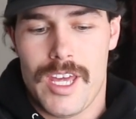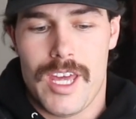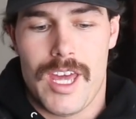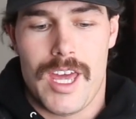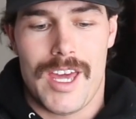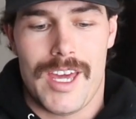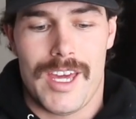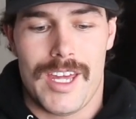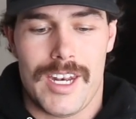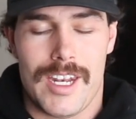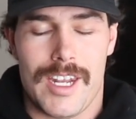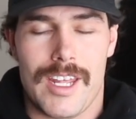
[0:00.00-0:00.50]

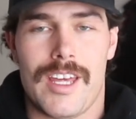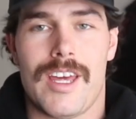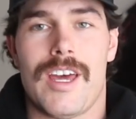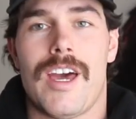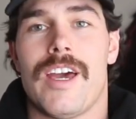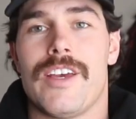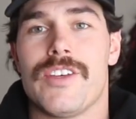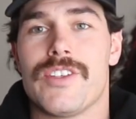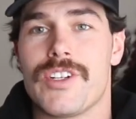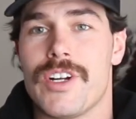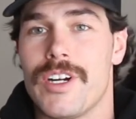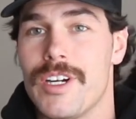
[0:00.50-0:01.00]
and
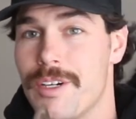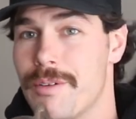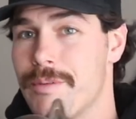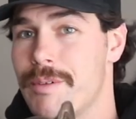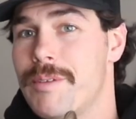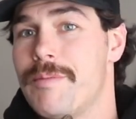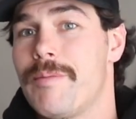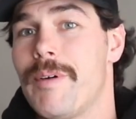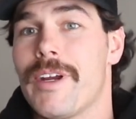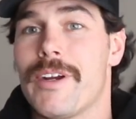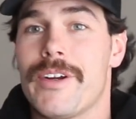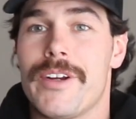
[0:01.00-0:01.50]
I started
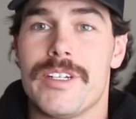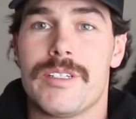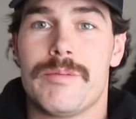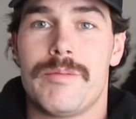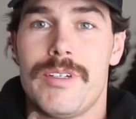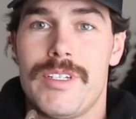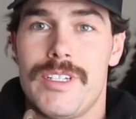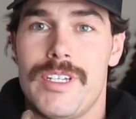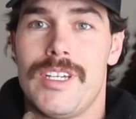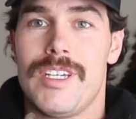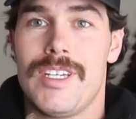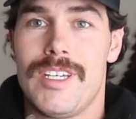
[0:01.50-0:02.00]
with my
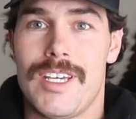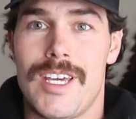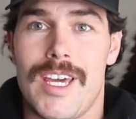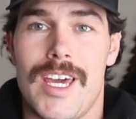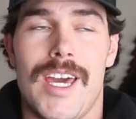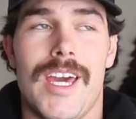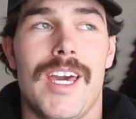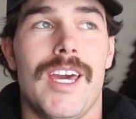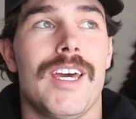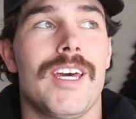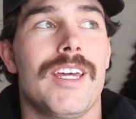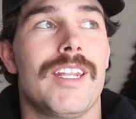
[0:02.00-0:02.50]
CRISPIs
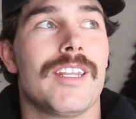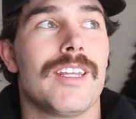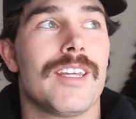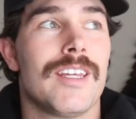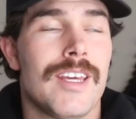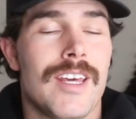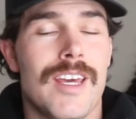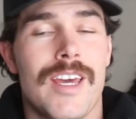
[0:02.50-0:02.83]
and